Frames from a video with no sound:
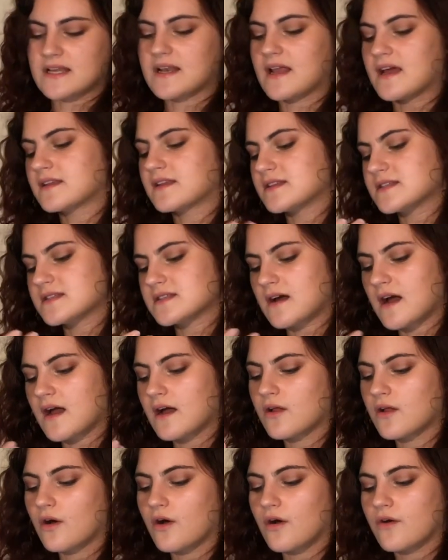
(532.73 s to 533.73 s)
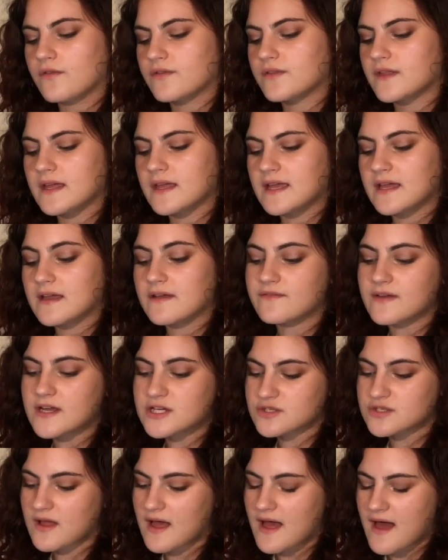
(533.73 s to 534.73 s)
I like the style of the
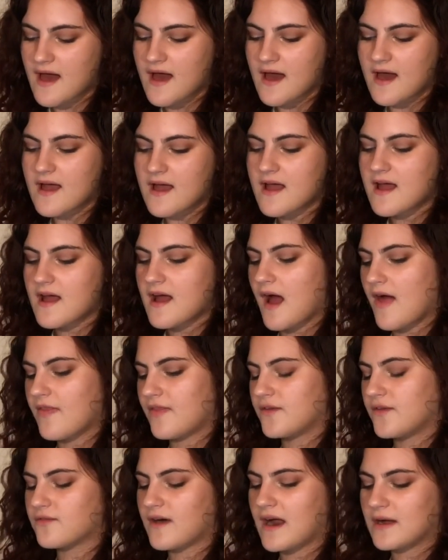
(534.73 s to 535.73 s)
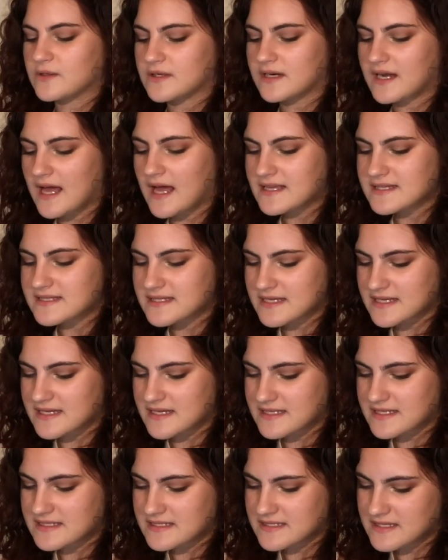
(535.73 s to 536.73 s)
facial hair and the round
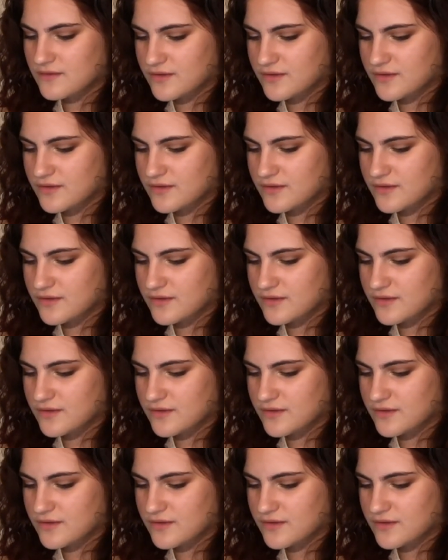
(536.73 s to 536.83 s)
glasses.